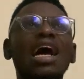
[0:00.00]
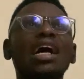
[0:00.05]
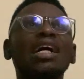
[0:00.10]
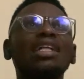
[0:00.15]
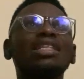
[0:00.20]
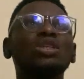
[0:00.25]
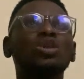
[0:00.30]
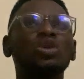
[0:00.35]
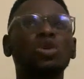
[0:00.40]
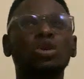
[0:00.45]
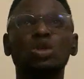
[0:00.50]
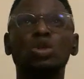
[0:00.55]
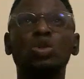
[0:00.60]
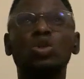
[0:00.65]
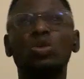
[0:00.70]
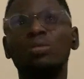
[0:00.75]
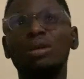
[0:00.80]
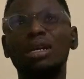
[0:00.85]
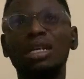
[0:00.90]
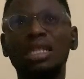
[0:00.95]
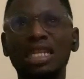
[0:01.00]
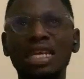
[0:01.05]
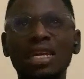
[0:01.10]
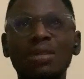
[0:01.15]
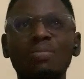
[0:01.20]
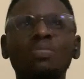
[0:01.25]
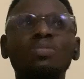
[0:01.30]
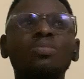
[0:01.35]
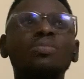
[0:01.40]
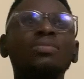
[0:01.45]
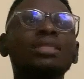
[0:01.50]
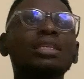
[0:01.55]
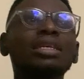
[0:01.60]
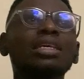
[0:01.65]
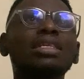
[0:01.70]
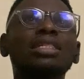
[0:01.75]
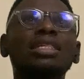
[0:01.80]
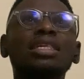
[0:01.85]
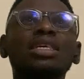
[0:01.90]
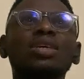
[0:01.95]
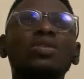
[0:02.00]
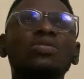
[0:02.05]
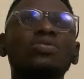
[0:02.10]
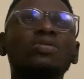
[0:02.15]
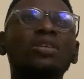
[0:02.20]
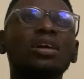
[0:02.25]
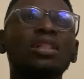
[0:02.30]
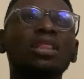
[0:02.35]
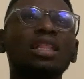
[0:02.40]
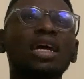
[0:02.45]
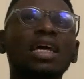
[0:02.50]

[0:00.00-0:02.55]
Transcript: and your domain name, think of it